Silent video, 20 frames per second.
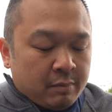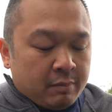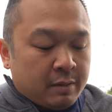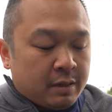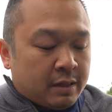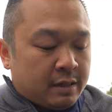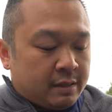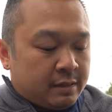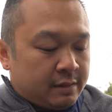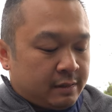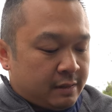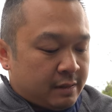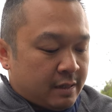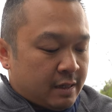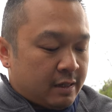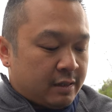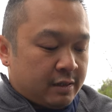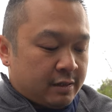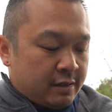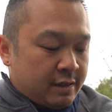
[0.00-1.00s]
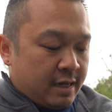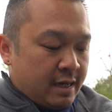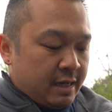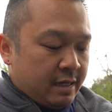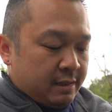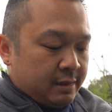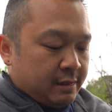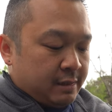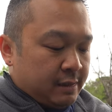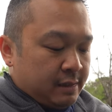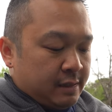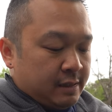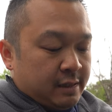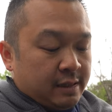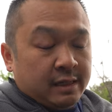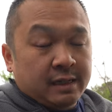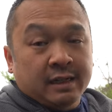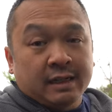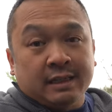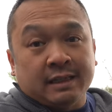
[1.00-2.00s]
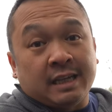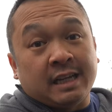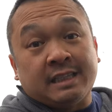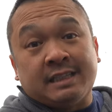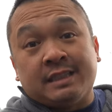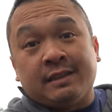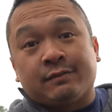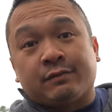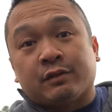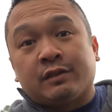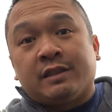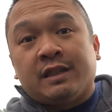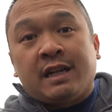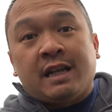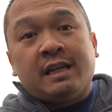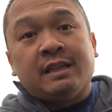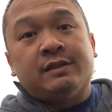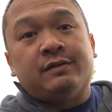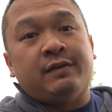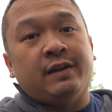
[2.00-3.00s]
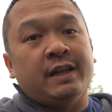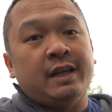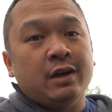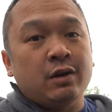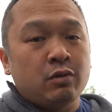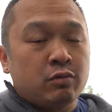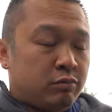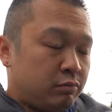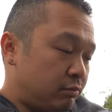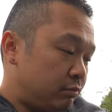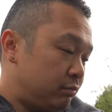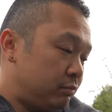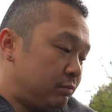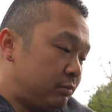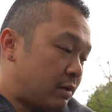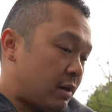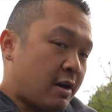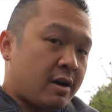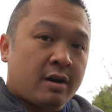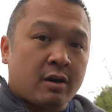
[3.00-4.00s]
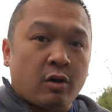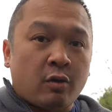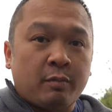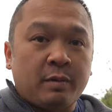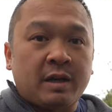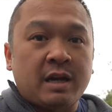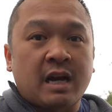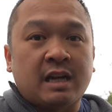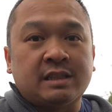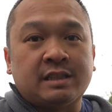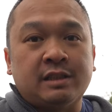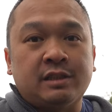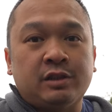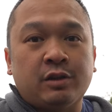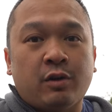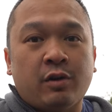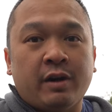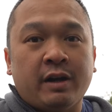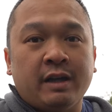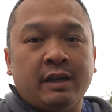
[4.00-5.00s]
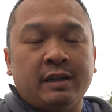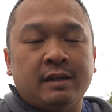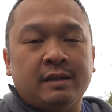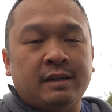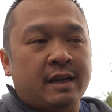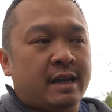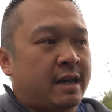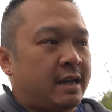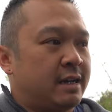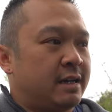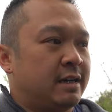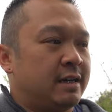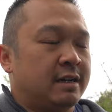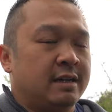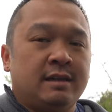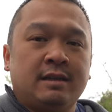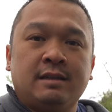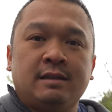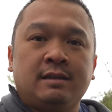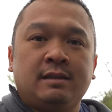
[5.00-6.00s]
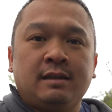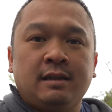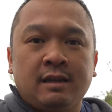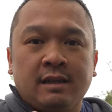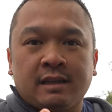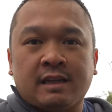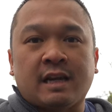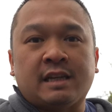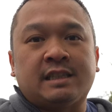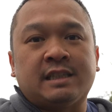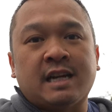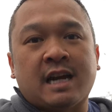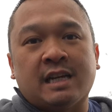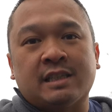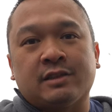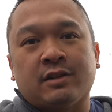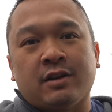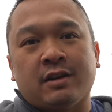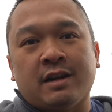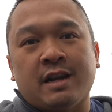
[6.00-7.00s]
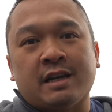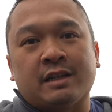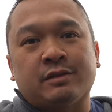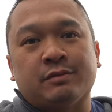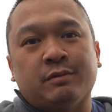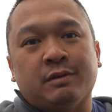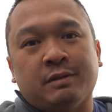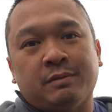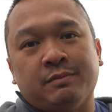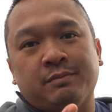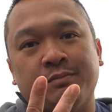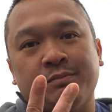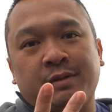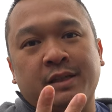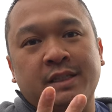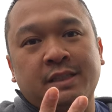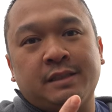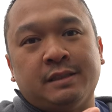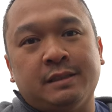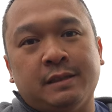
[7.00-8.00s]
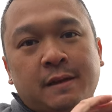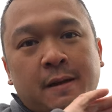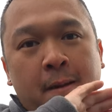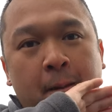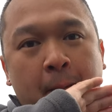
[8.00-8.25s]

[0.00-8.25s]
But other than that, that's it for today's video. All right. Hope you guys enjoyed it. And uh, catch you guys on the next one. Peace.